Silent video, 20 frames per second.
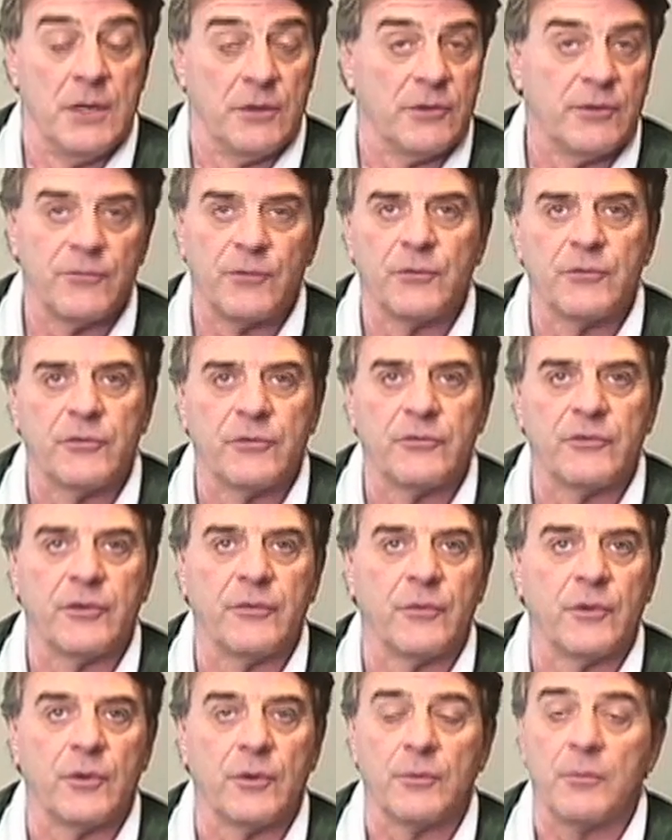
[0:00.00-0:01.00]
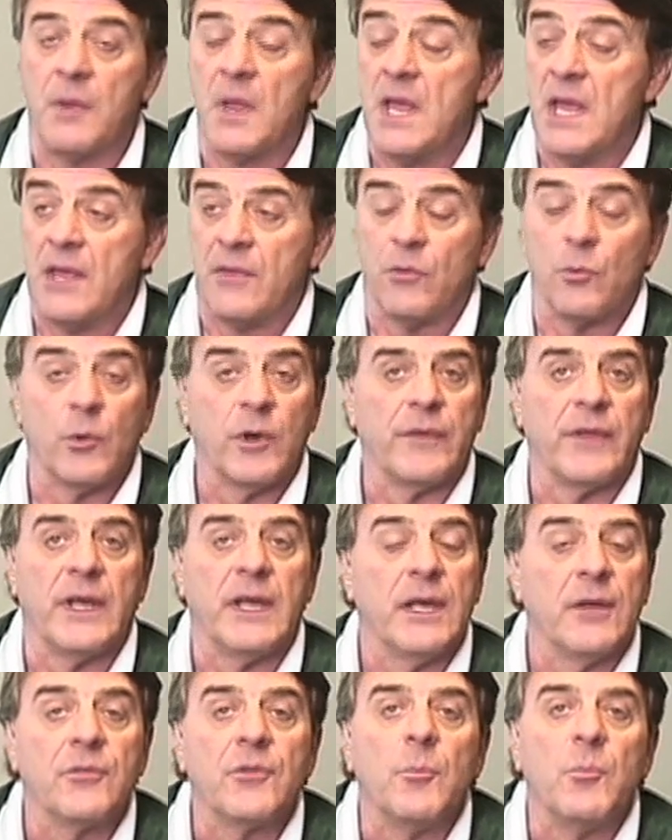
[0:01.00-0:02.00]
differences in the way they
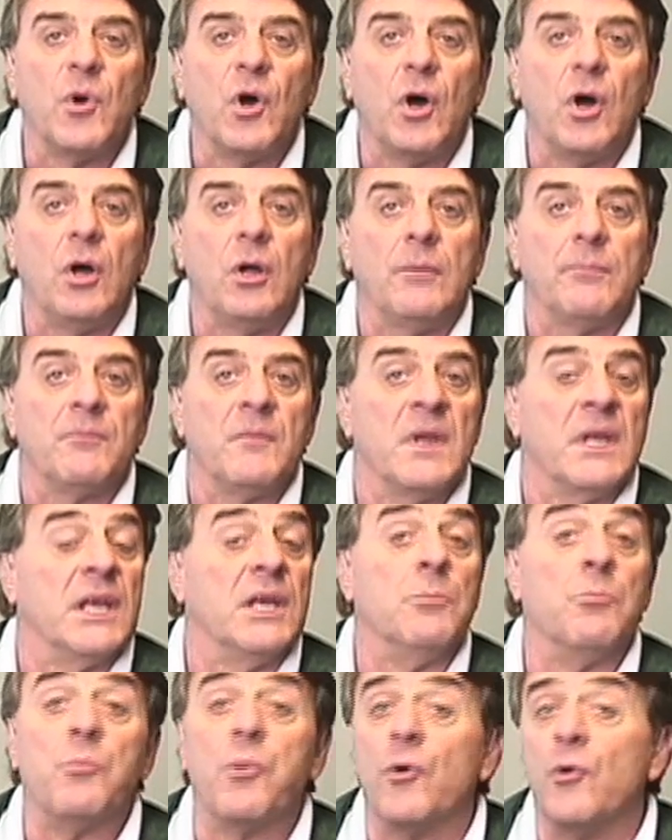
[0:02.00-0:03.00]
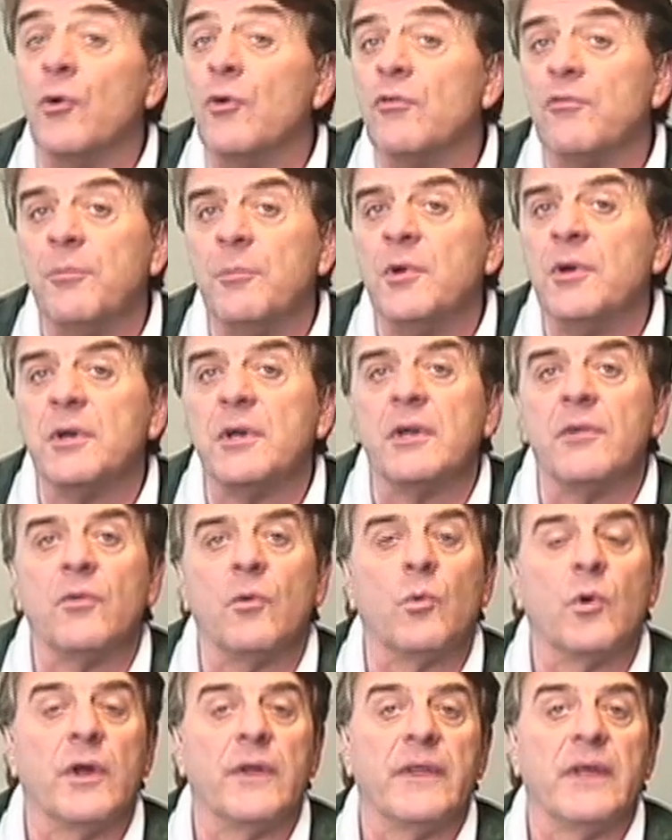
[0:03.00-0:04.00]
hit the ball, improvement in
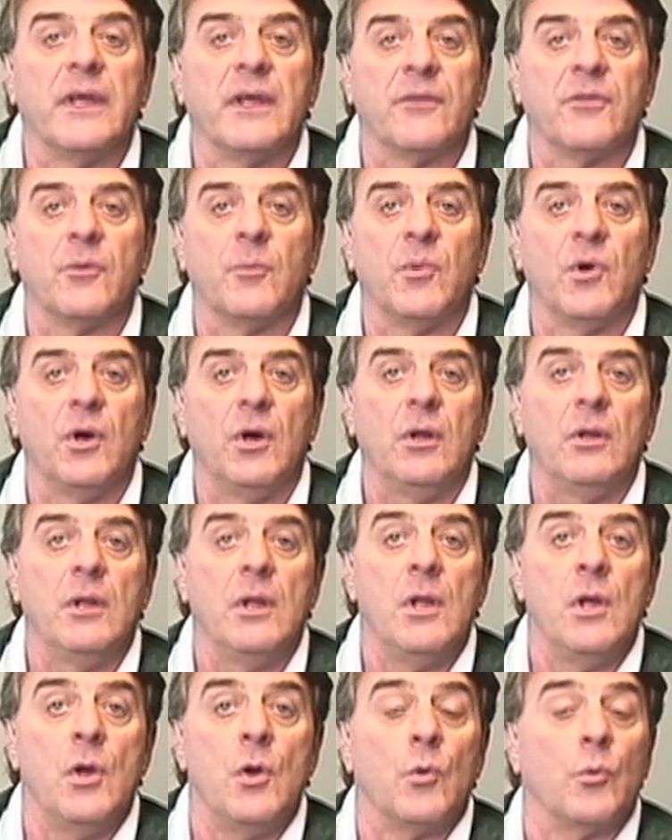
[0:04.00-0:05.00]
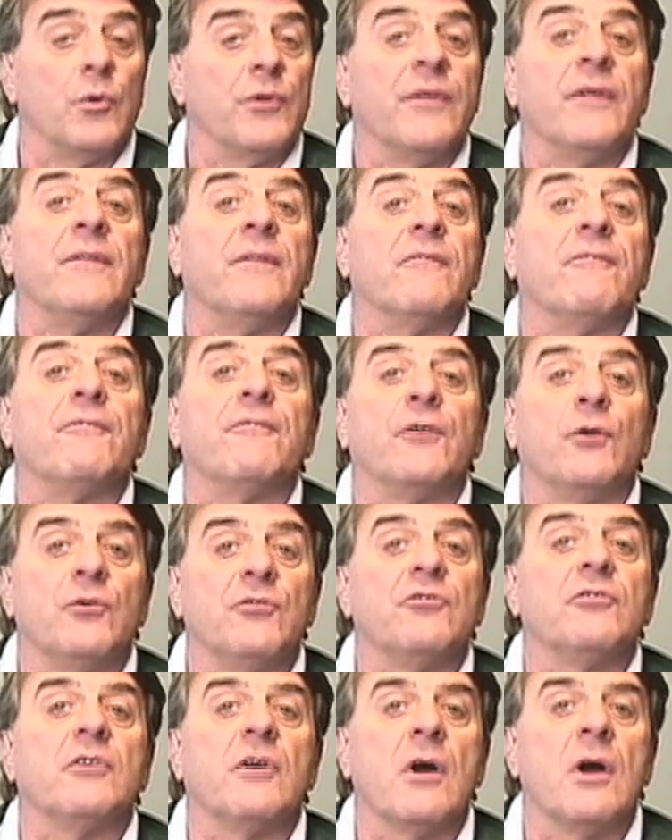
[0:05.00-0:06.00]
the way they hit the ball, within the
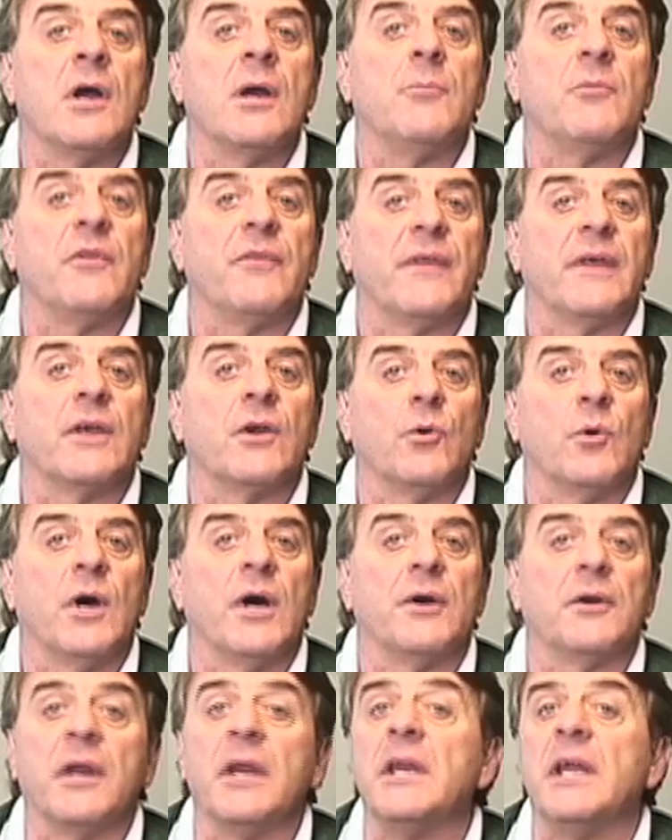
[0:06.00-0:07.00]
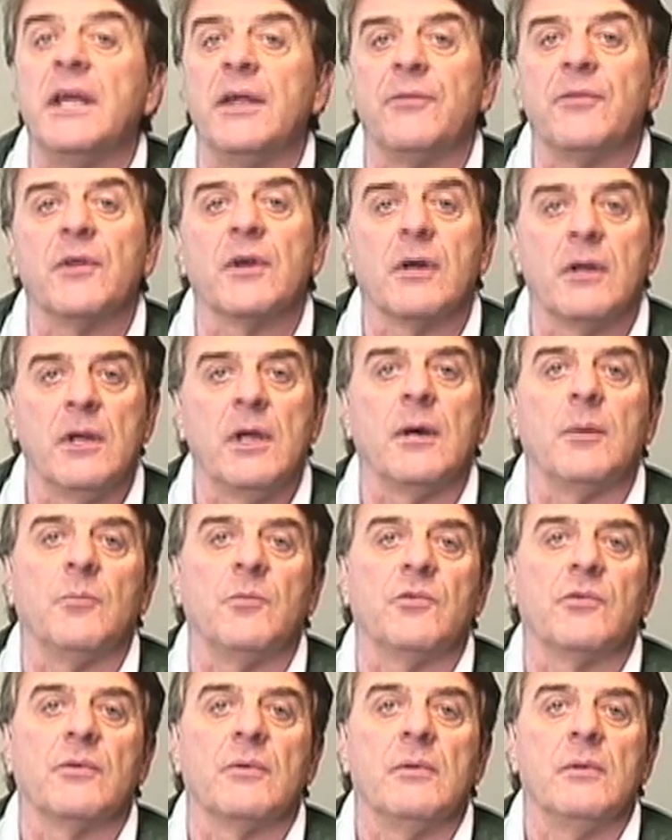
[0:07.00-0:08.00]
first time that they go out and hit the
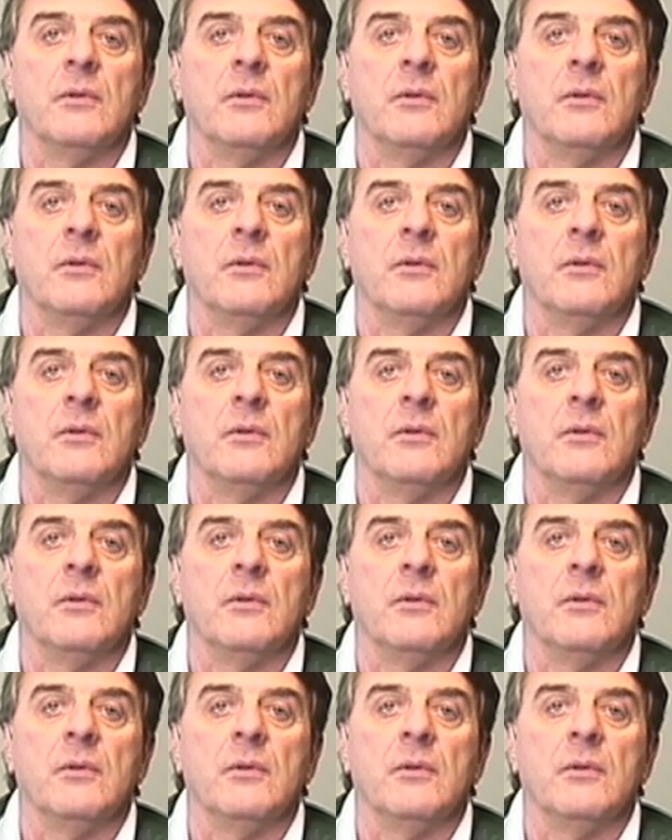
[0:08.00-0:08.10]
clubs.